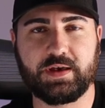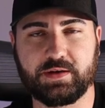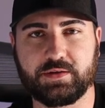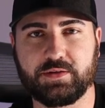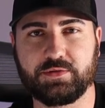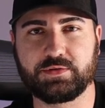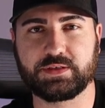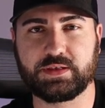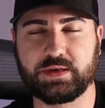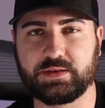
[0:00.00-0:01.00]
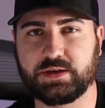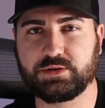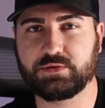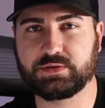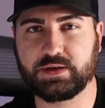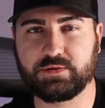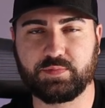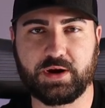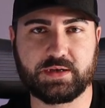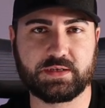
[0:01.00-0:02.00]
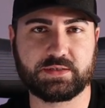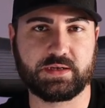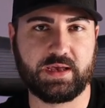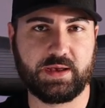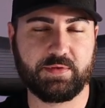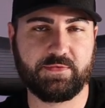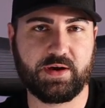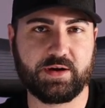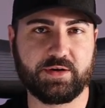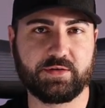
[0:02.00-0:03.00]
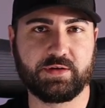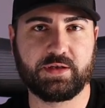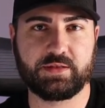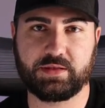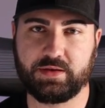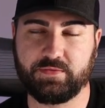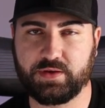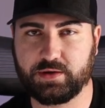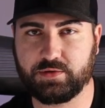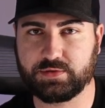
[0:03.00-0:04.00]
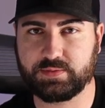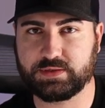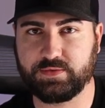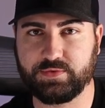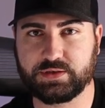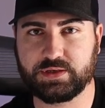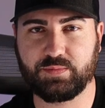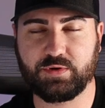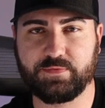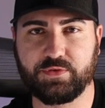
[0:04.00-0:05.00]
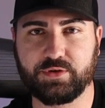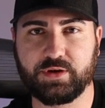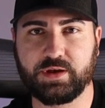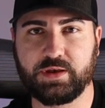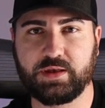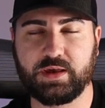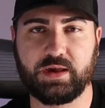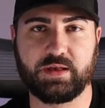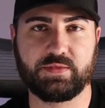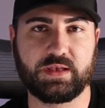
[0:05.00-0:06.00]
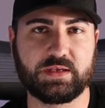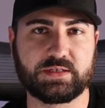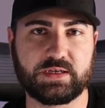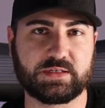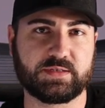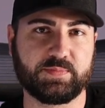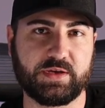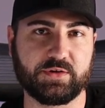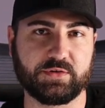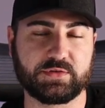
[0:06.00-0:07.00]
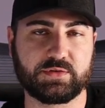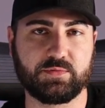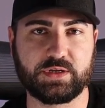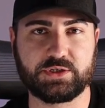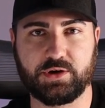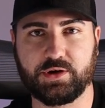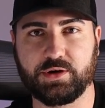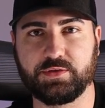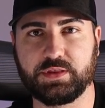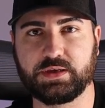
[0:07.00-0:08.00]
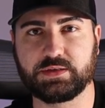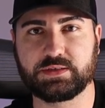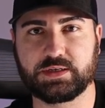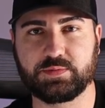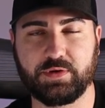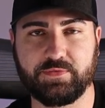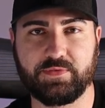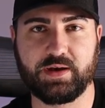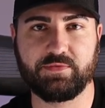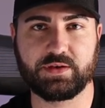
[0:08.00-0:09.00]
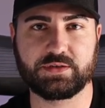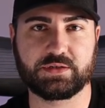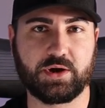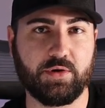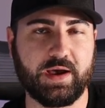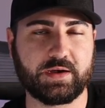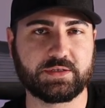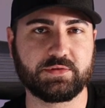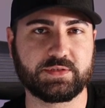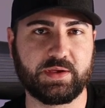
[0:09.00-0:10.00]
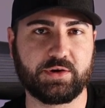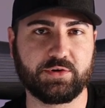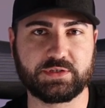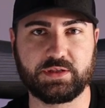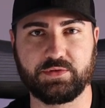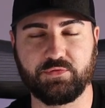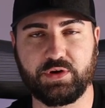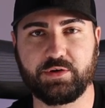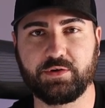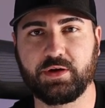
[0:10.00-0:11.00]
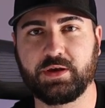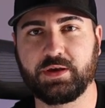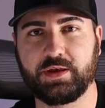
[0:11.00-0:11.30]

that includes the digital signal processing amplifier, the vehicle specific subwoofer, and the six speakers, which are the 6.5 inch coaxial speakers in the rear,